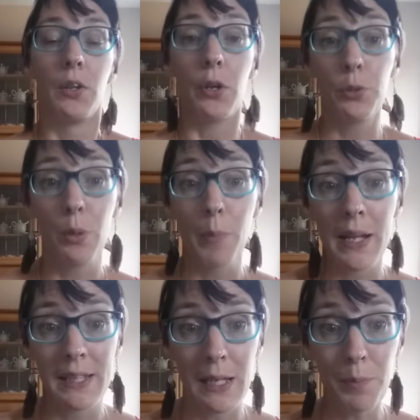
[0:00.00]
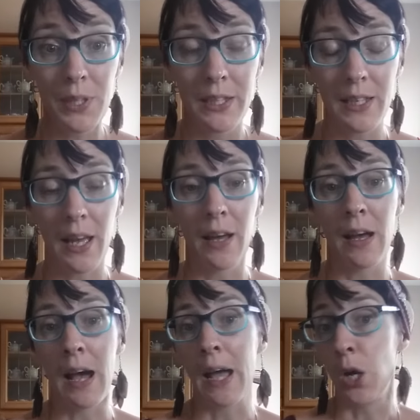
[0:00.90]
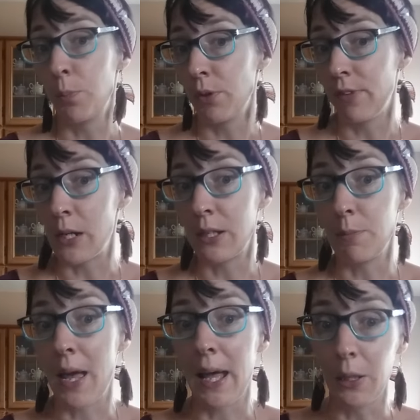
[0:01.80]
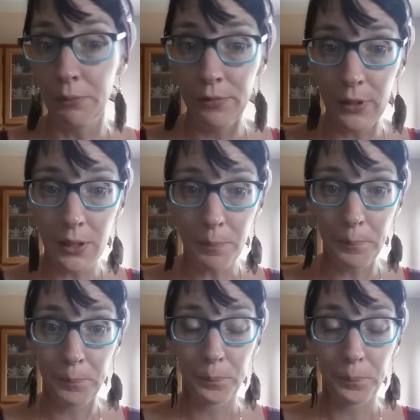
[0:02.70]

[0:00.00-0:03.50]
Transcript: Those were my tips. I hope you found them helpful.